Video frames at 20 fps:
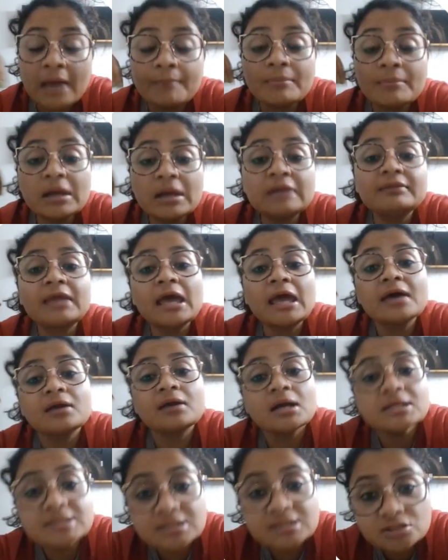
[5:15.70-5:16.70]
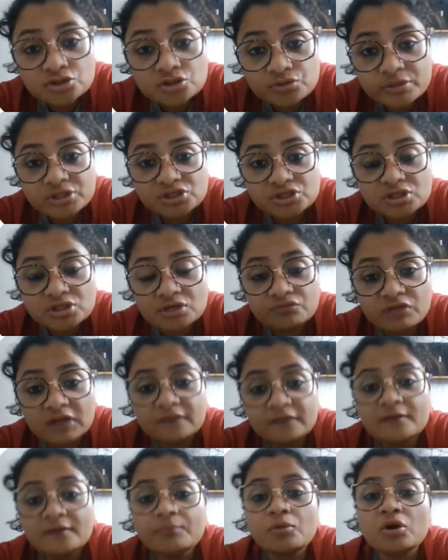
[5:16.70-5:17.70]
But there are situations when
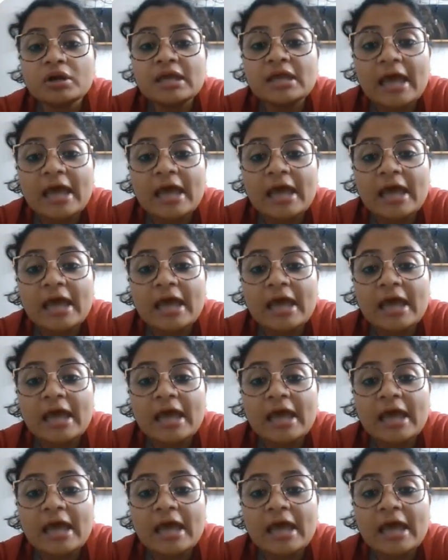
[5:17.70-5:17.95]
the body